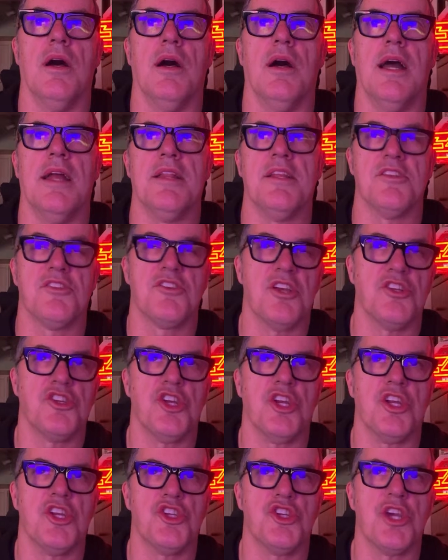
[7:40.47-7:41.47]
did such
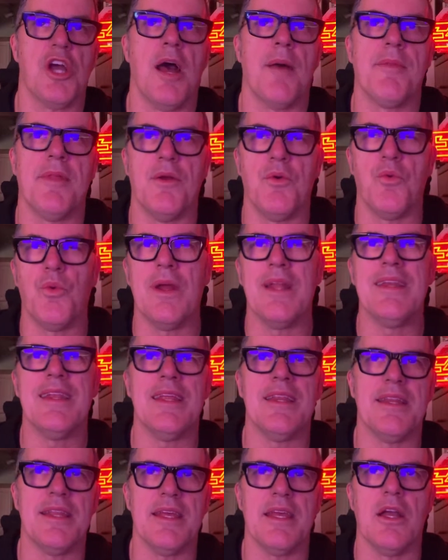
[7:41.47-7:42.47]
a good job that
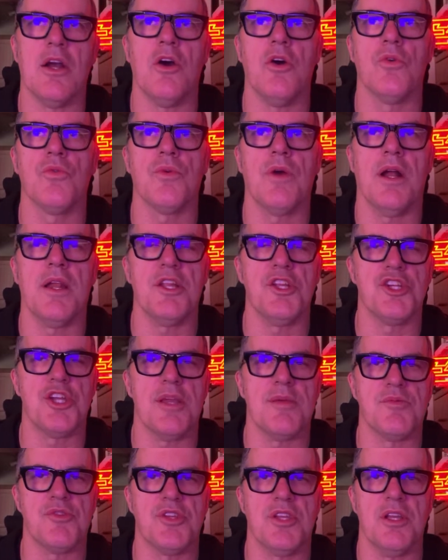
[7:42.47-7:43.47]
Wendy Dio, Ronnie
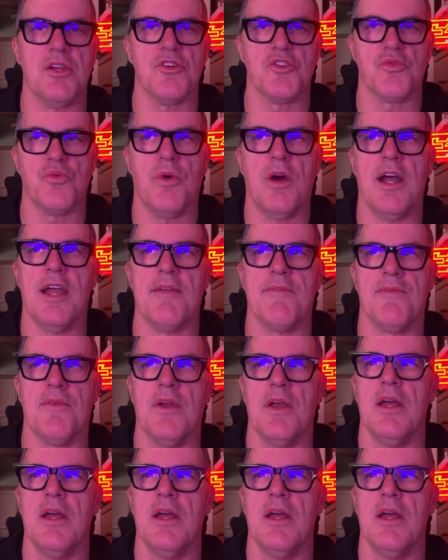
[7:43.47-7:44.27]
James Dio's wife,